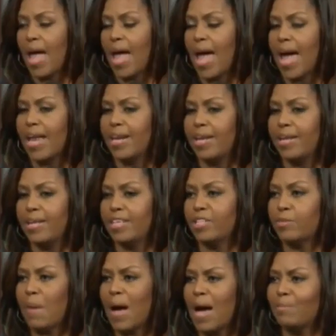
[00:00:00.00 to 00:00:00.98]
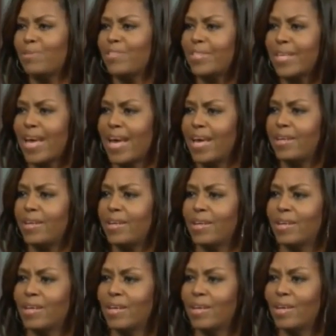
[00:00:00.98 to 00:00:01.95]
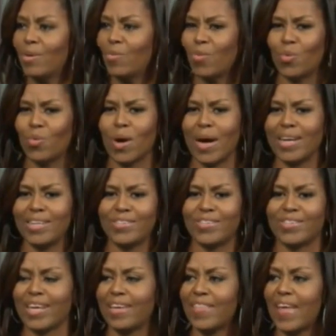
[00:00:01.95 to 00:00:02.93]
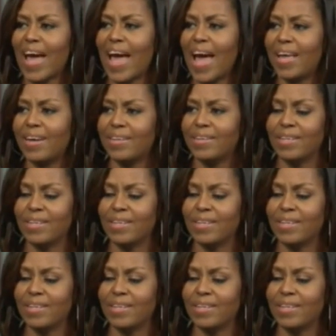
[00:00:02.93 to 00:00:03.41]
And his mom said, "Well, why do you say that?"